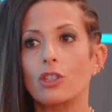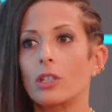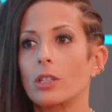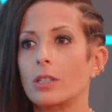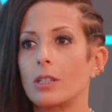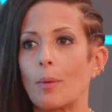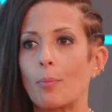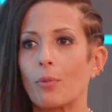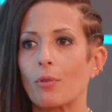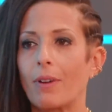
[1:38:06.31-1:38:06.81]

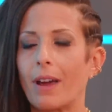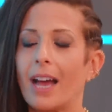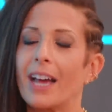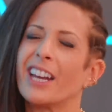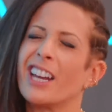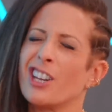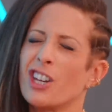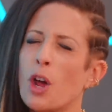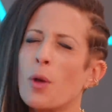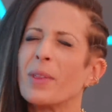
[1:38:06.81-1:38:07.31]
just separate.
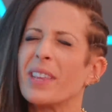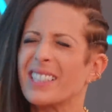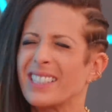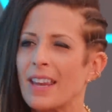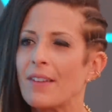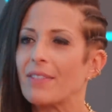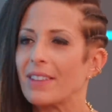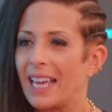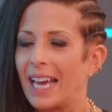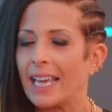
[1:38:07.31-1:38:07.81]
And I know it's
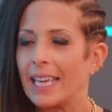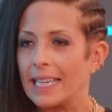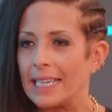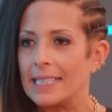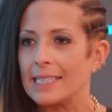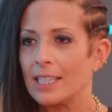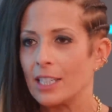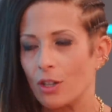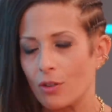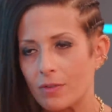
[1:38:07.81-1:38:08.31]
never that
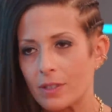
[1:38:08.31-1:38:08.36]
easy.